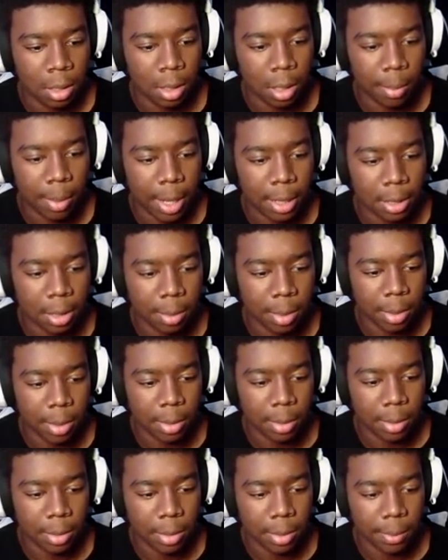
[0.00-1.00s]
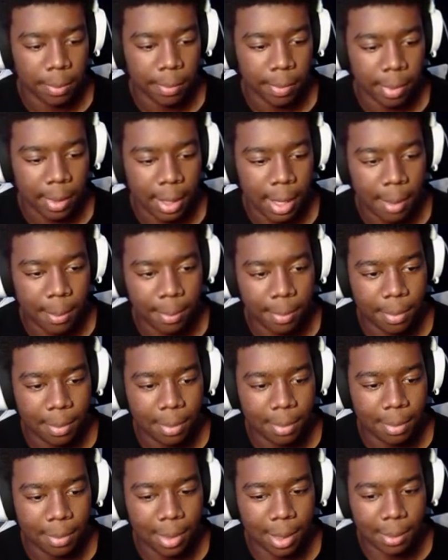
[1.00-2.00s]
Basketball. Yep.
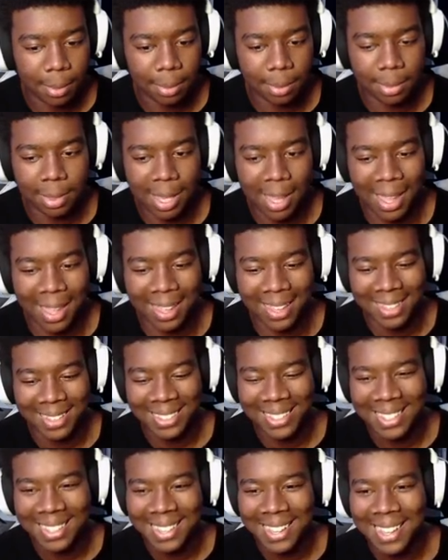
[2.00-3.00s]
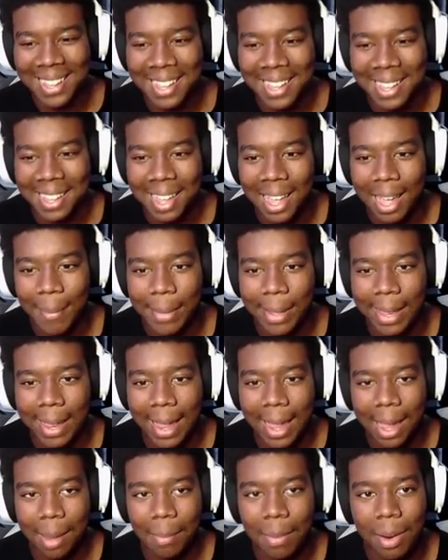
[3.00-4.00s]
Yep. I mean,
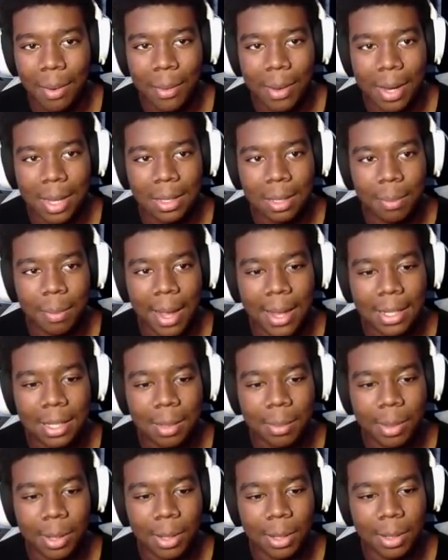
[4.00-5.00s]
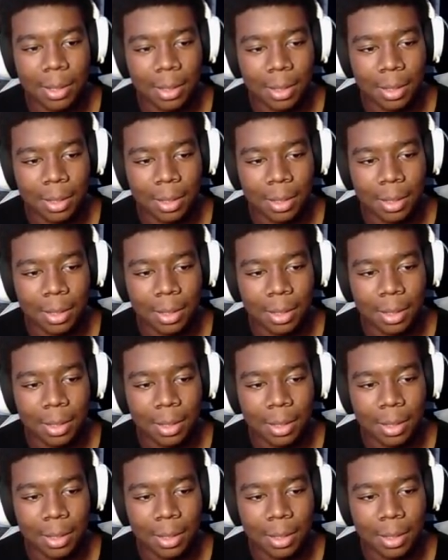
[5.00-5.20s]
hey, bro, it is a basketball.